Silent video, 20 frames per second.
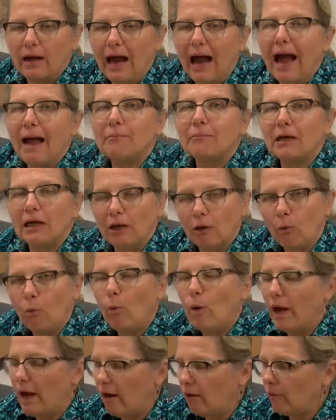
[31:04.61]
I'm going to
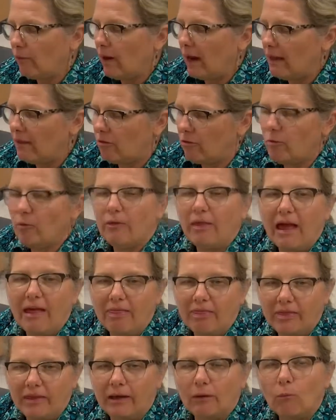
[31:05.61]
wear right through
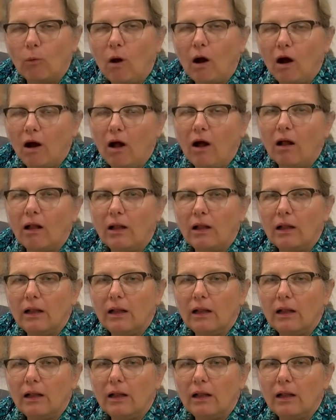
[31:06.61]
that thin wall,